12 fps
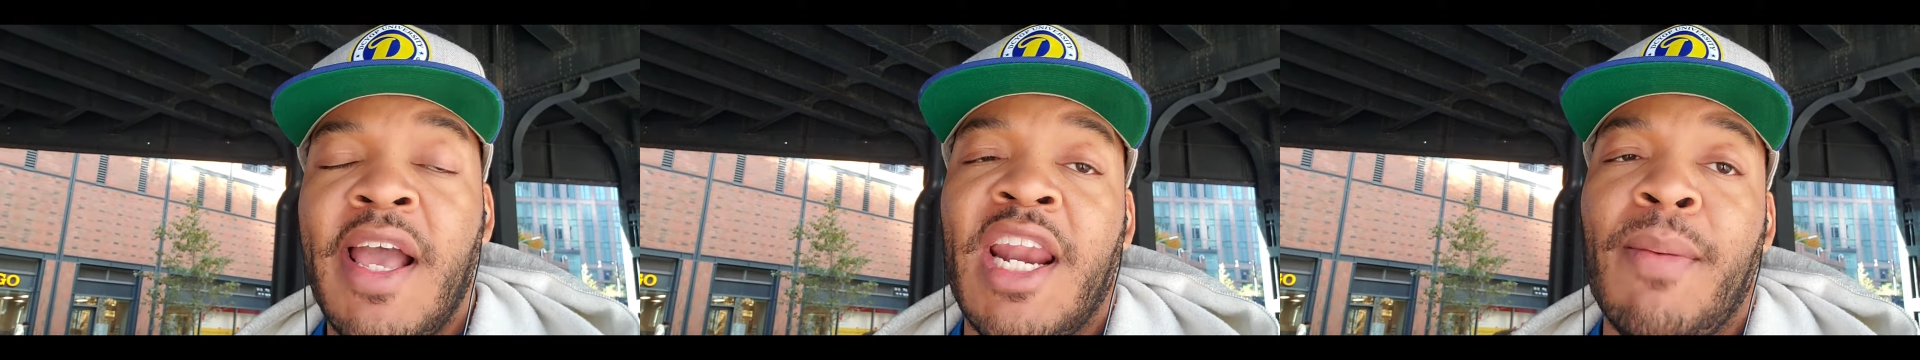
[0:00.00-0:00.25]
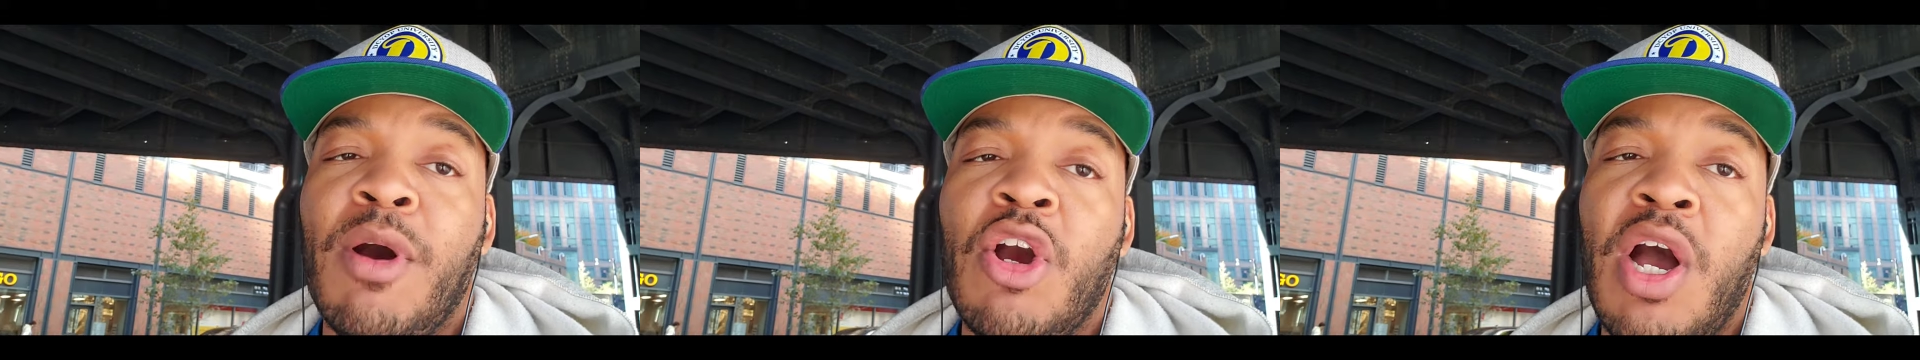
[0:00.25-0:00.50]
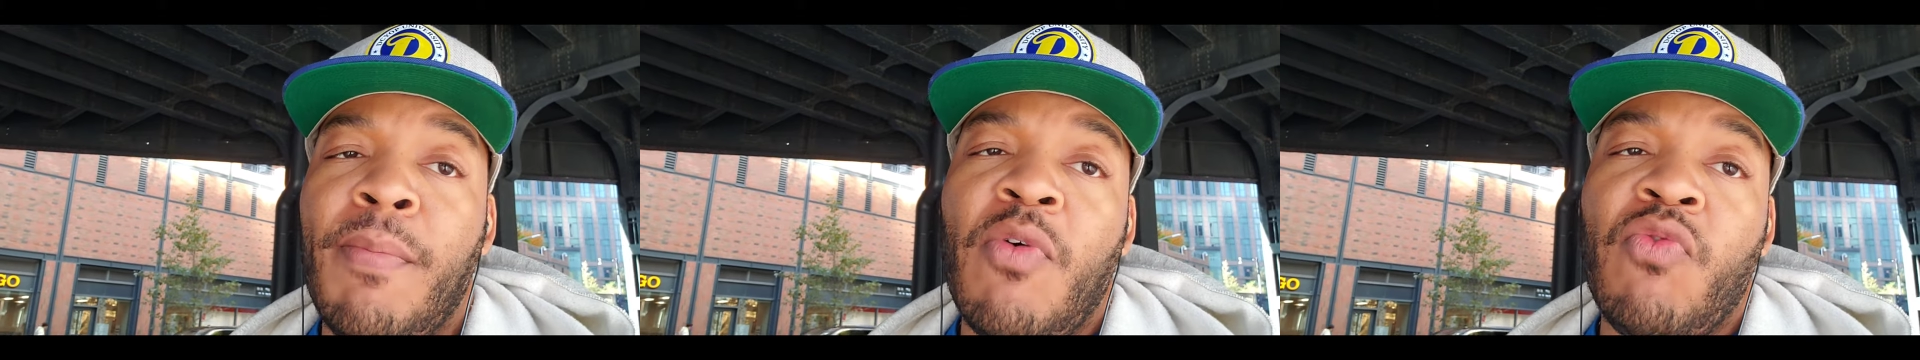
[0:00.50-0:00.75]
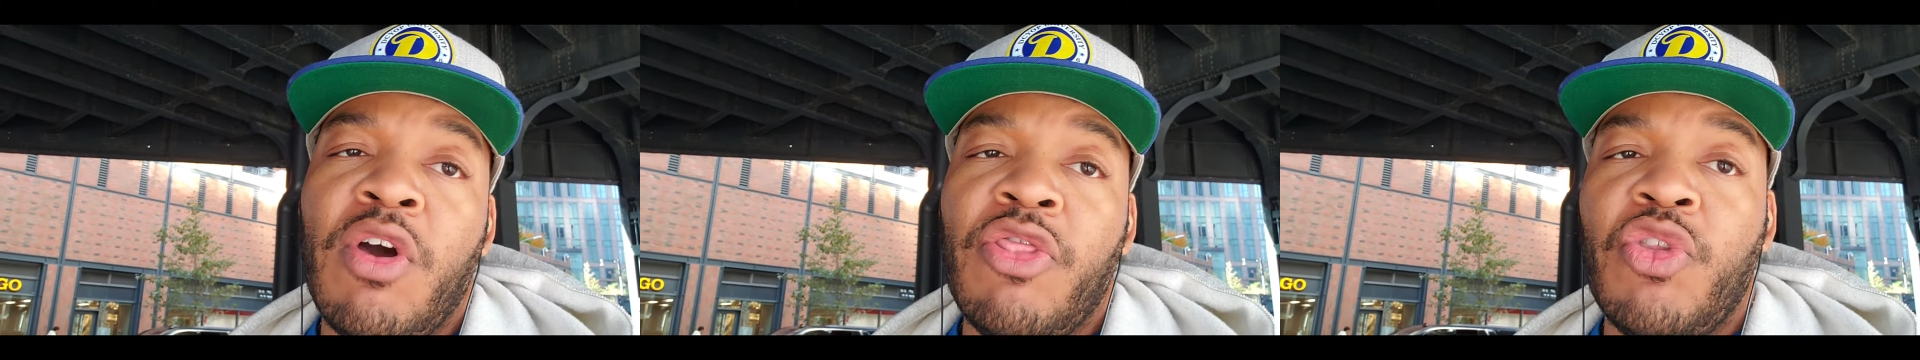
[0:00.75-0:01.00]
And I'm gonna, I'm
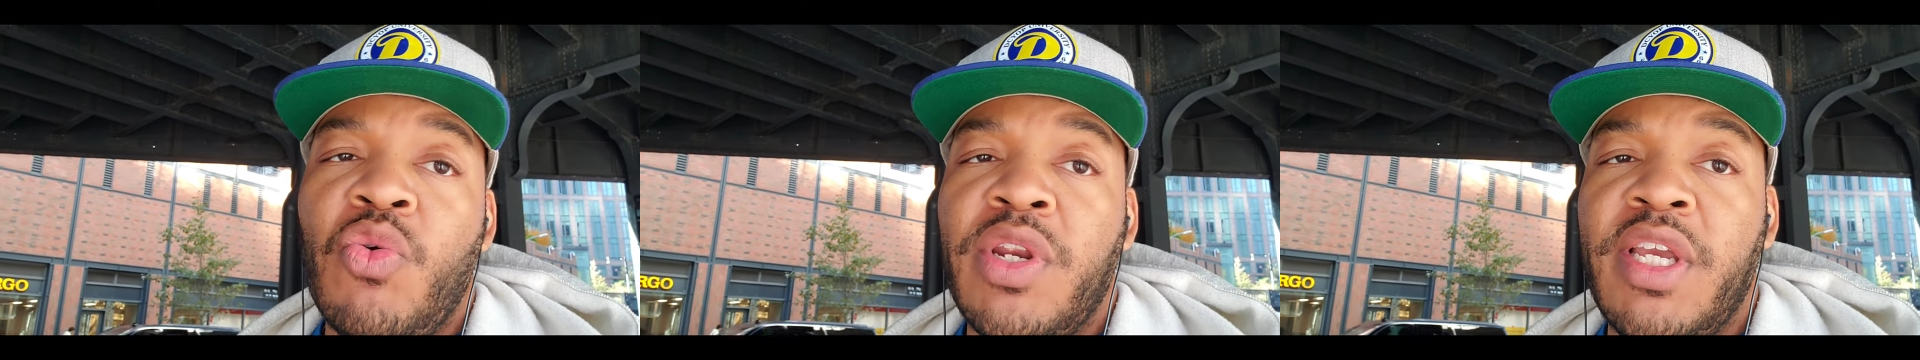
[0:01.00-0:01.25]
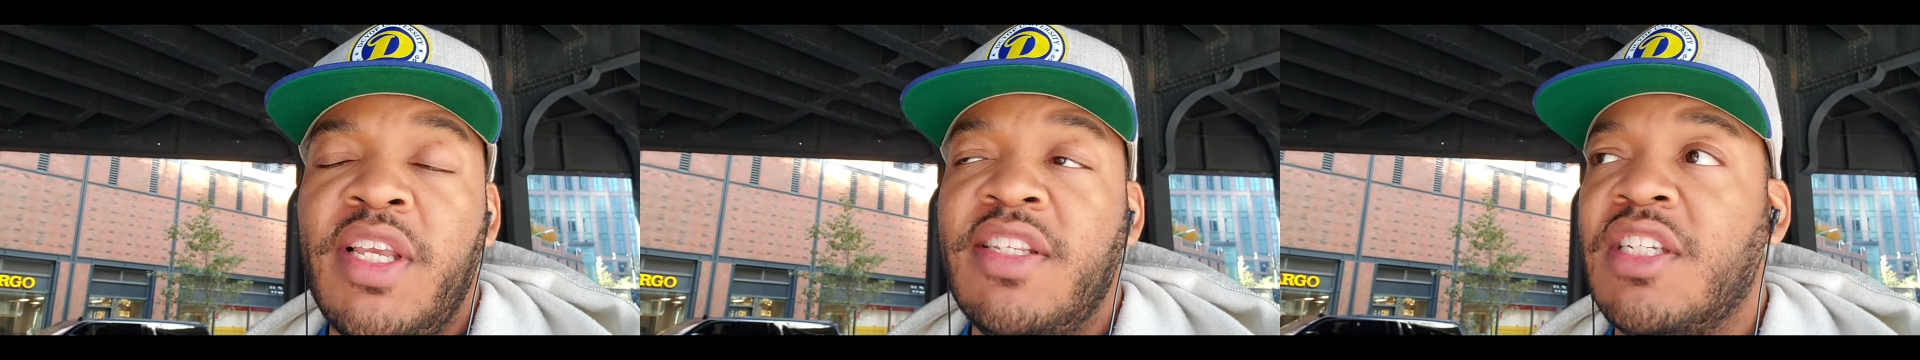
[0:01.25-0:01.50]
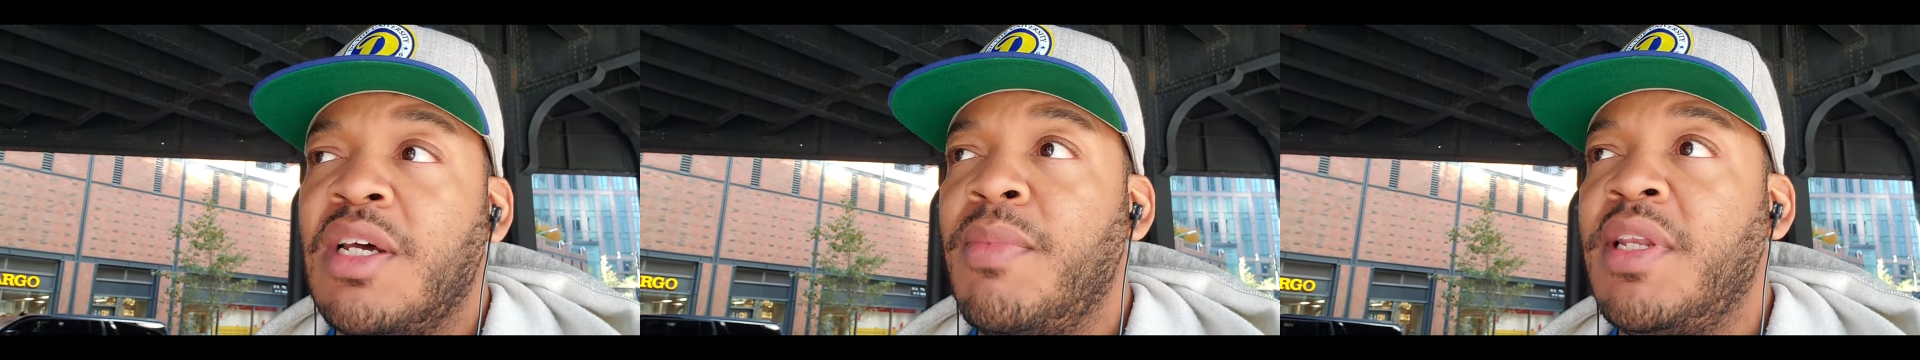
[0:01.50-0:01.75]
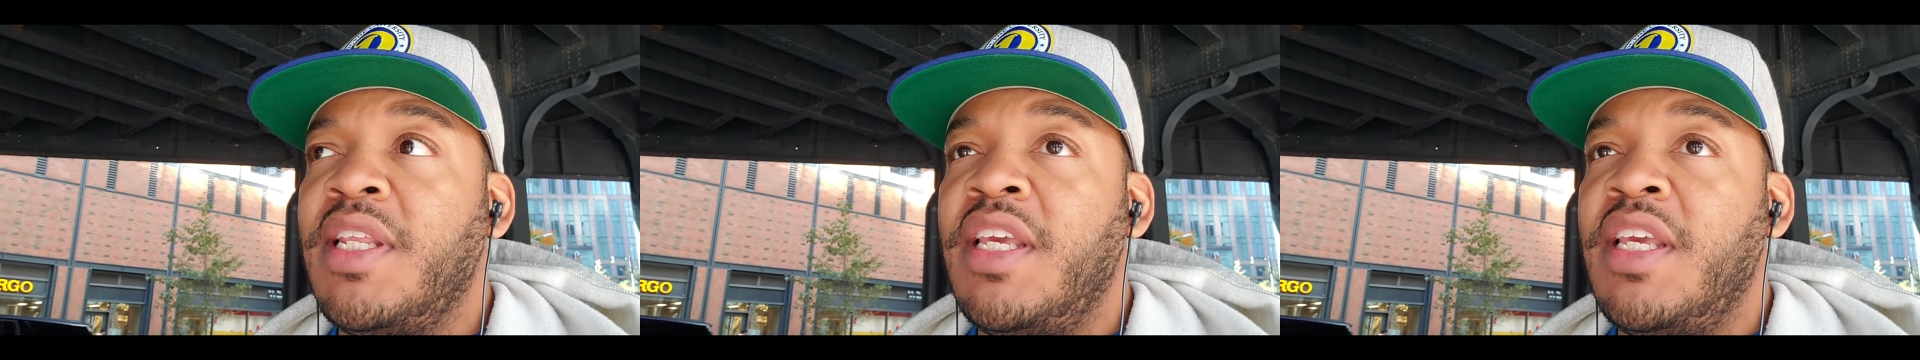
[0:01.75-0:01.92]
run through these and I'm gonna